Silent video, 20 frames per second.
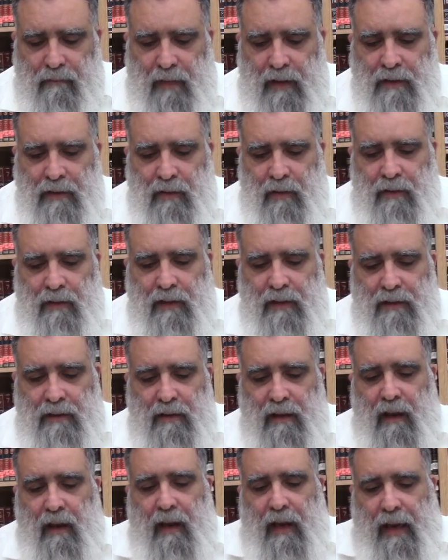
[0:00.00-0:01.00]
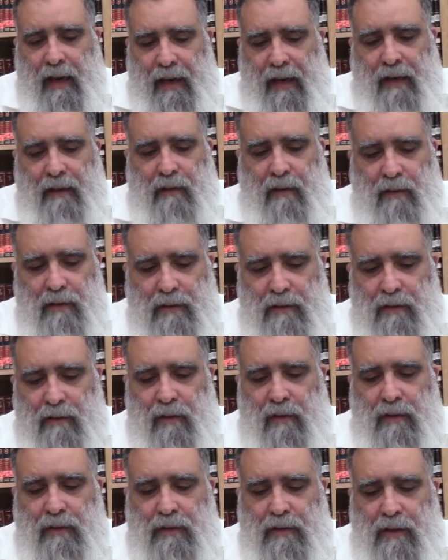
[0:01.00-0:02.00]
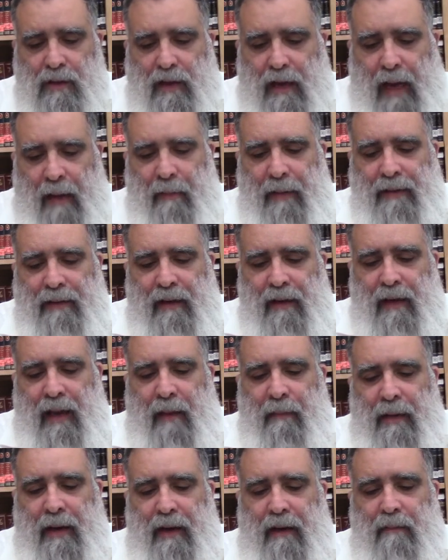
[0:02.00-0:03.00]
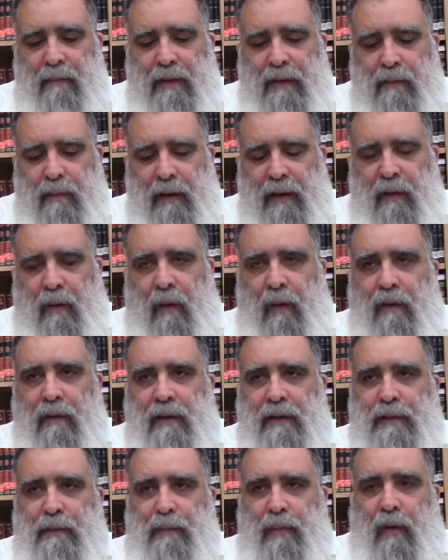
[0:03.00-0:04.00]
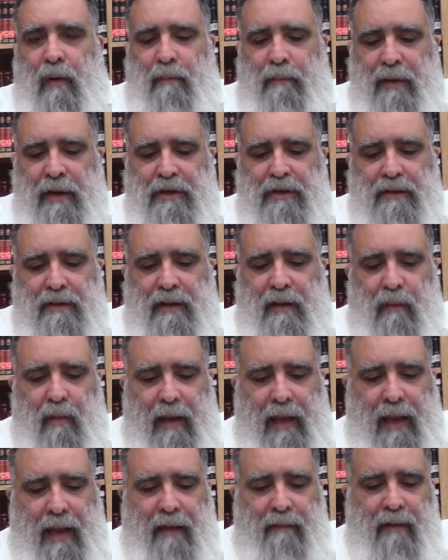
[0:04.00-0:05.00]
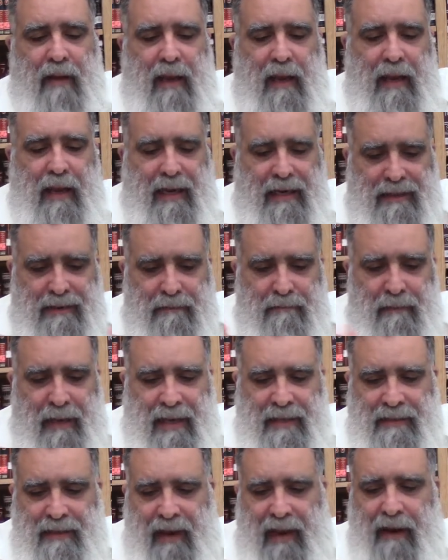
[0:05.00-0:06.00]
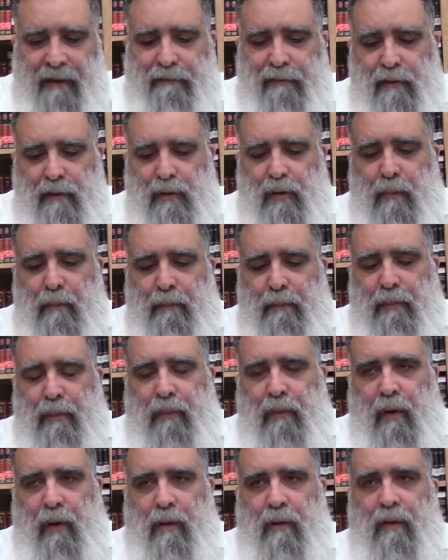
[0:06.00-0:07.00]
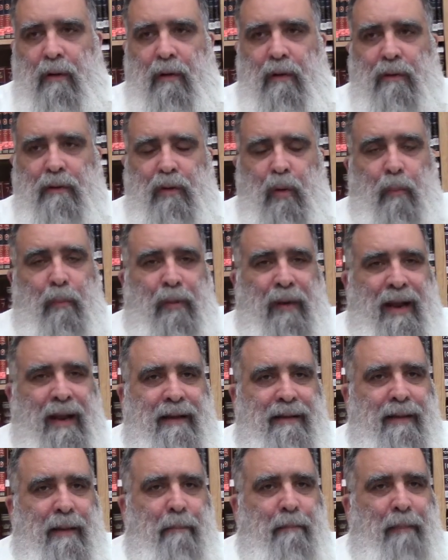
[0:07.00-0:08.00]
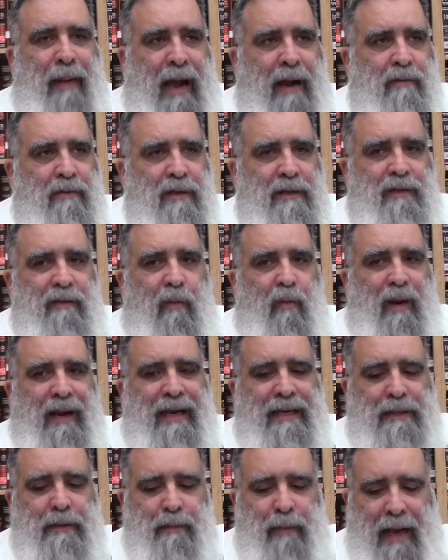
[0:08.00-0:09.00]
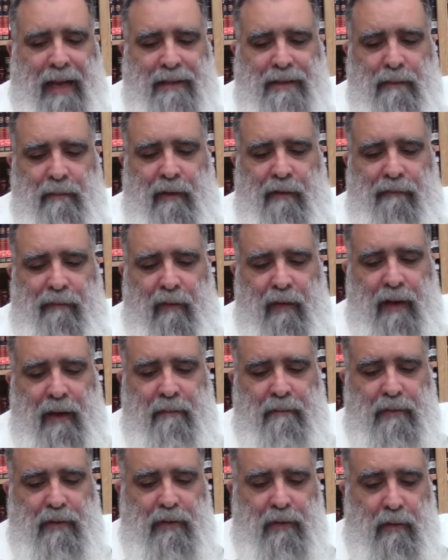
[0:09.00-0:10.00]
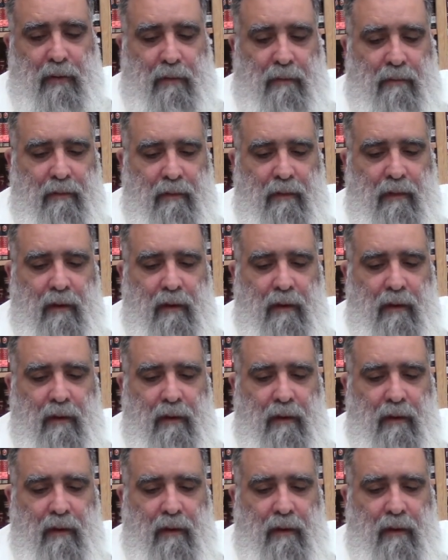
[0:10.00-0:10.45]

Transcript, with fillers: So this, again, those, those common denominator between all these prohibitions that we have is man's effort to, broke, to break the boundaries of what is possible for him too.